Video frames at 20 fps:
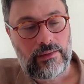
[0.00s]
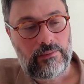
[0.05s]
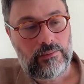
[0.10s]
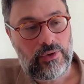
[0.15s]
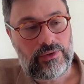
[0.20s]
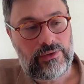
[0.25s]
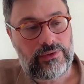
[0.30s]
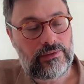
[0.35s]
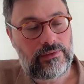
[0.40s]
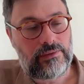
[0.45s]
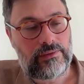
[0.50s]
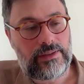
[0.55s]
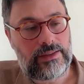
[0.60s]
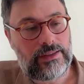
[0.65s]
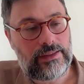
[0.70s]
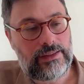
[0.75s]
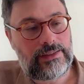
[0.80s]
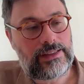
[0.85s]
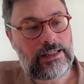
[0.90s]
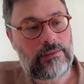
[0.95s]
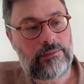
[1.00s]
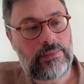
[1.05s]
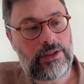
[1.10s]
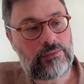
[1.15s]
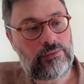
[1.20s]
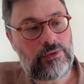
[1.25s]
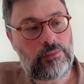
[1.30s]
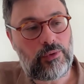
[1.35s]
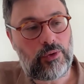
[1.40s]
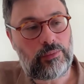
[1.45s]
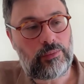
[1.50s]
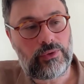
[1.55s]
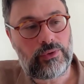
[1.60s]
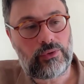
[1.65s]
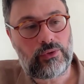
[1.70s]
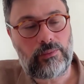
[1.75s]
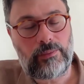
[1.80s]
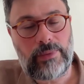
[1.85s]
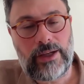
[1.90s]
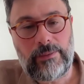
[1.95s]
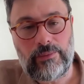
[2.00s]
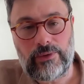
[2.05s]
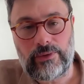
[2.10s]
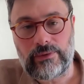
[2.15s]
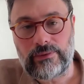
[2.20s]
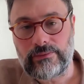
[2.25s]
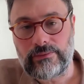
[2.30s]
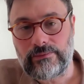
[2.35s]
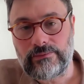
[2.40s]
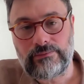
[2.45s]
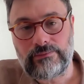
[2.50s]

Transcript: But it can be repurposed to paper.